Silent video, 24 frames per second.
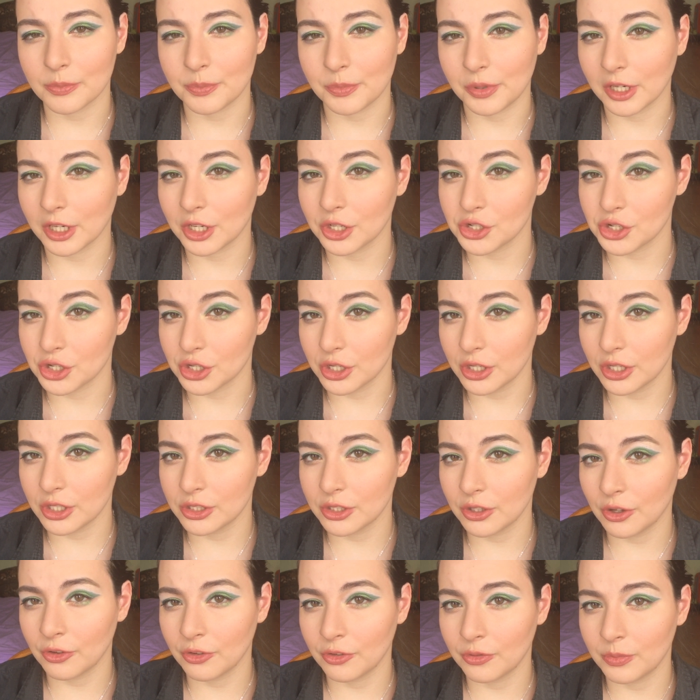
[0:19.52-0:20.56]

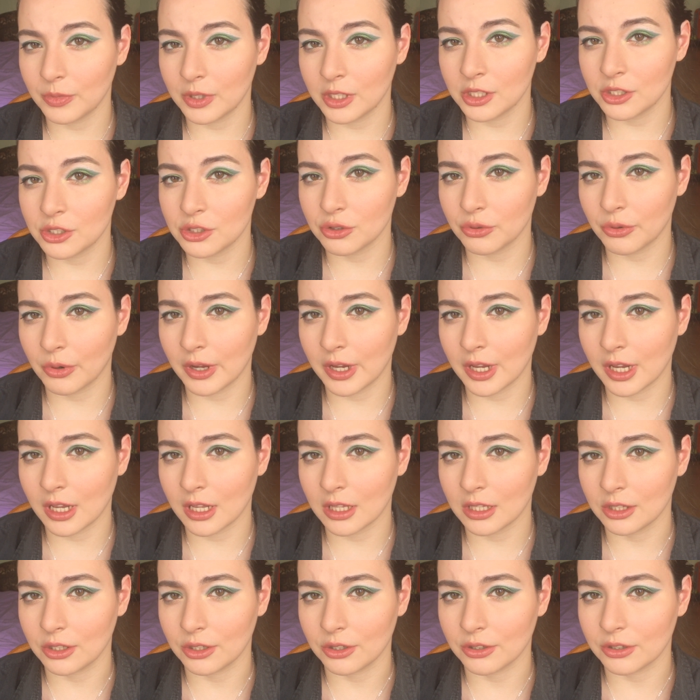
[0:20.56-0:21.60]
pictures of me
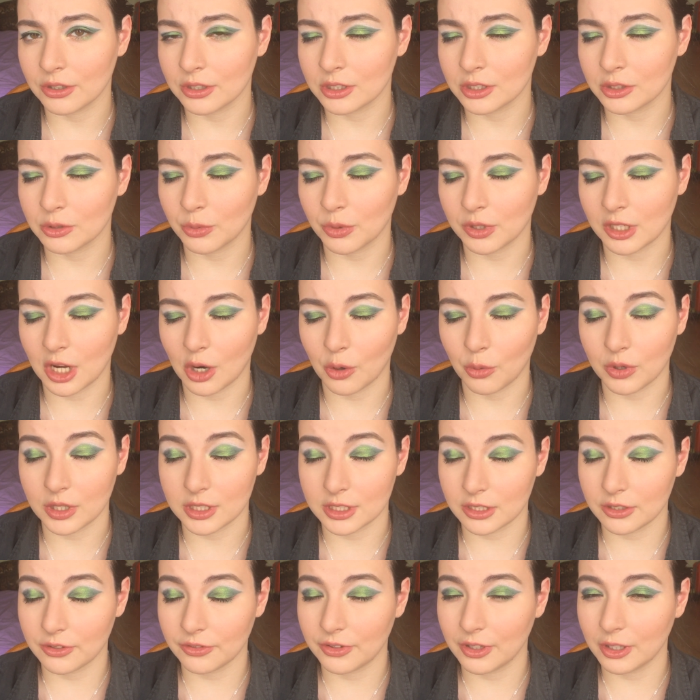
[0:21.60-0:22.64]
doing looks when I
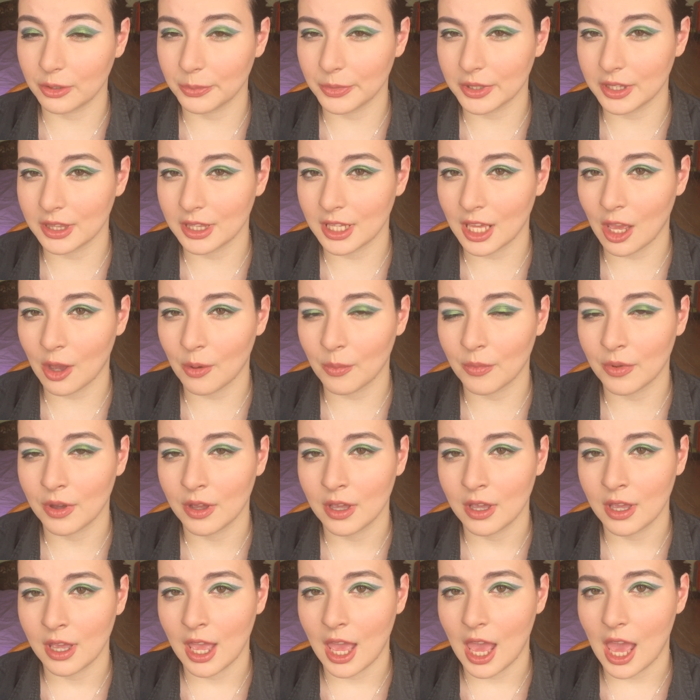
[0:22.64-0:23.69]
wasn't filming them,
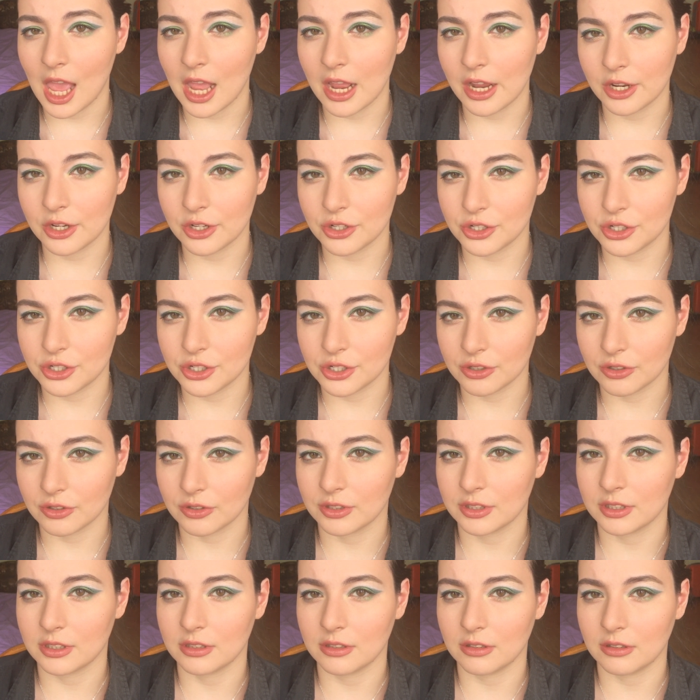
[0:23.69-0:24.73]
and
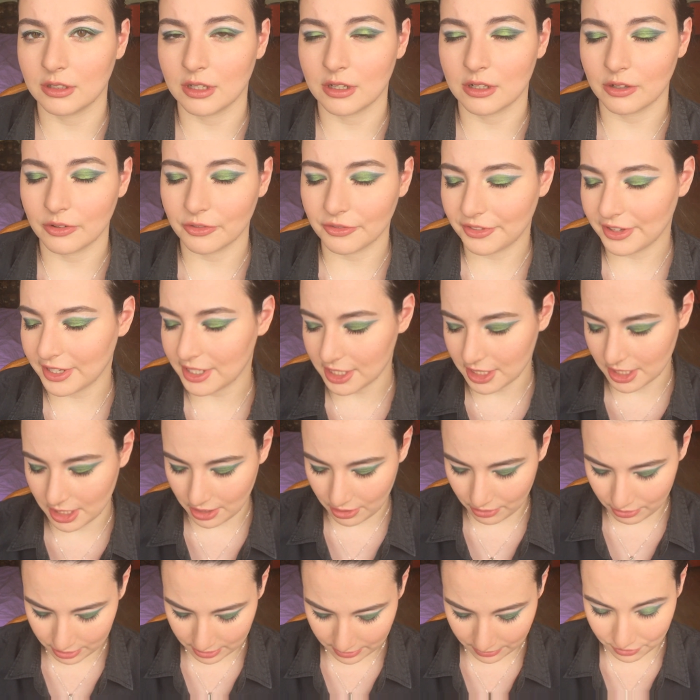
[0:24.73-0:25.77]
just little
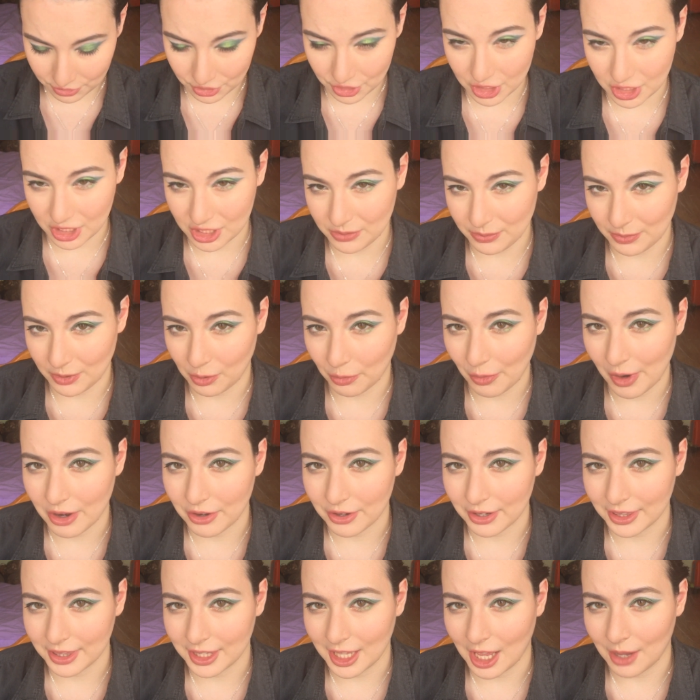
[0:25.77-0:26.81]
videos of just me
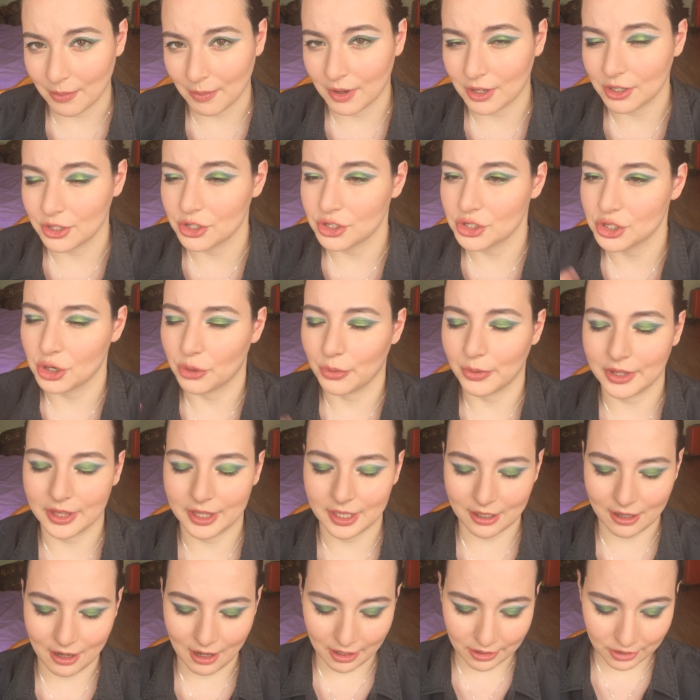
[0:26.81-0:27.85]
wearing them and showing
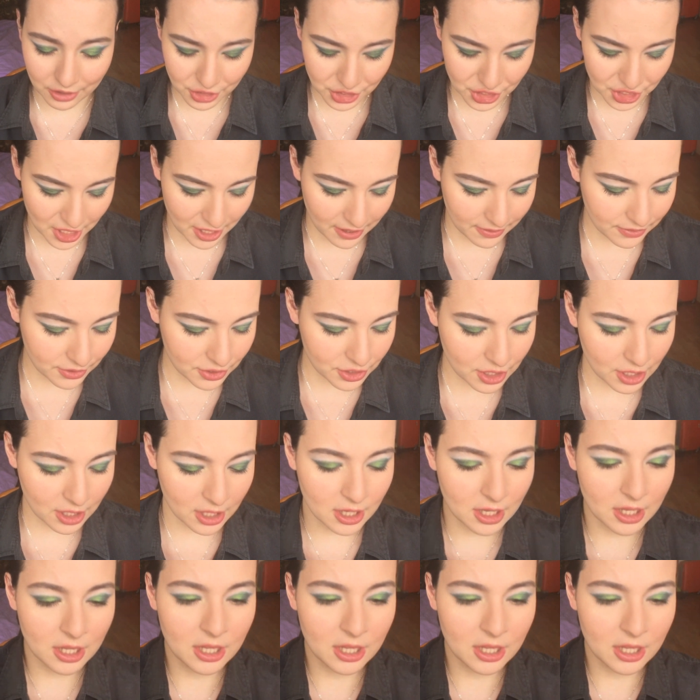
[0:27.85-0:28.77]
the color shift.